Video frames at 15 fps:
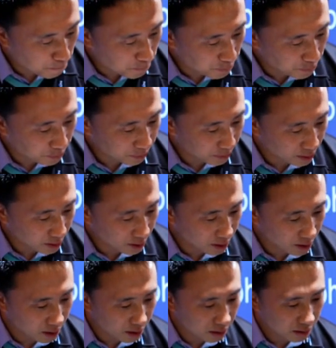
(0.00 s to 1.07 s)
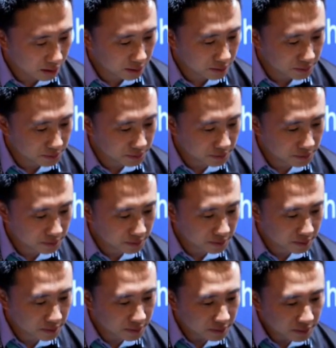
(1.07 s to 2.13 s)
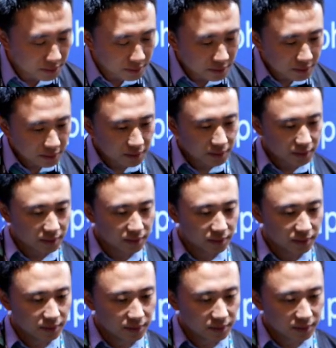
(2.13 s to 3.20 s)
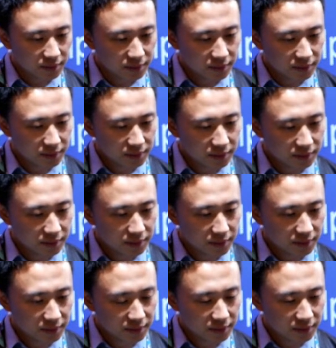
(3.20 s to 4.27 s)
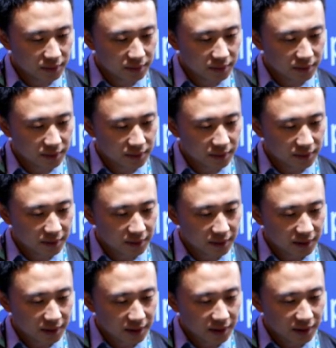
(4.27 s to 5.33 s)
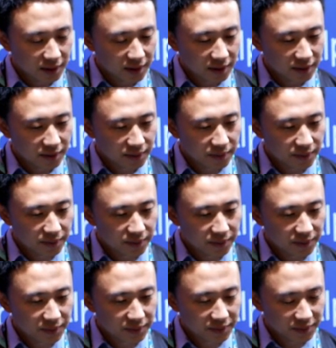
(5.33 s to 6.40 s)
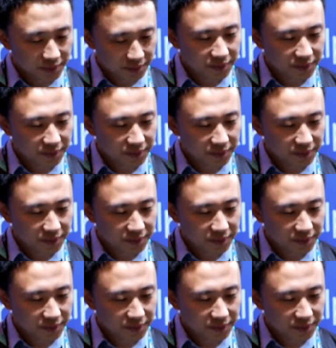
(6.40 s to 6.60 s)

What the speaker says: This person isn't speaking.